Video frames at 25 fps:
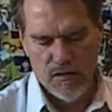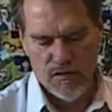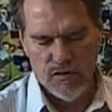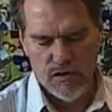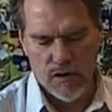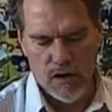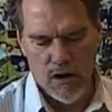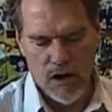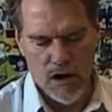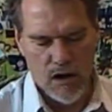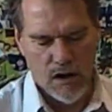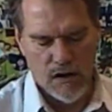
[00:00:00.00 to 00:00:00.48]

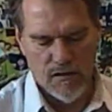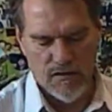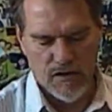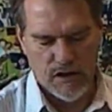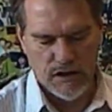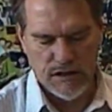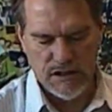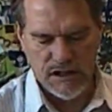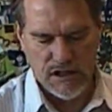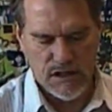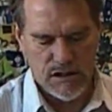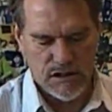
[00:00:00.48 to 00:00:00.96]
for all of
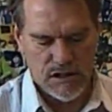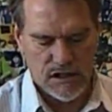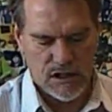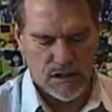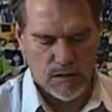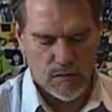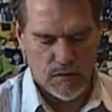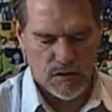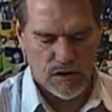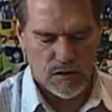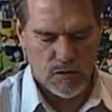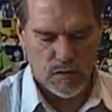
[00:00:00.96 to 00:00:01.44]
our
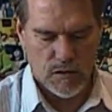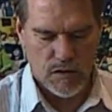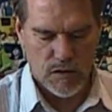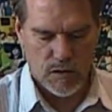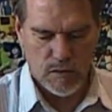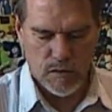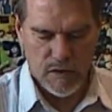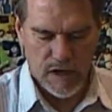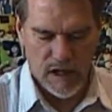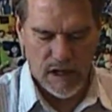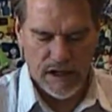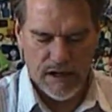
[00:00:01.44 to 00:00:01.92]
teaching. We're
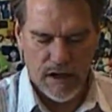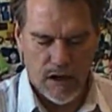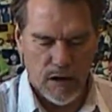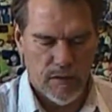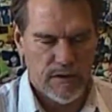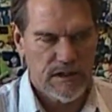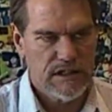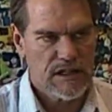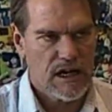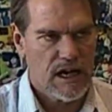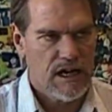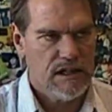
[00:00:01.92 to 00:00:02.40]
really
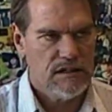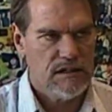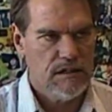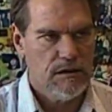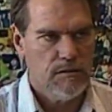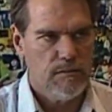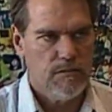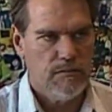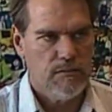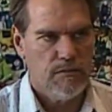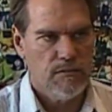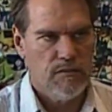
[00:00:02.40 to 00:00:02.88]
always
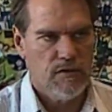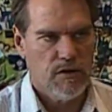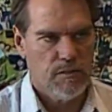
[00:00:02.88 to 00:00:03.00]
asking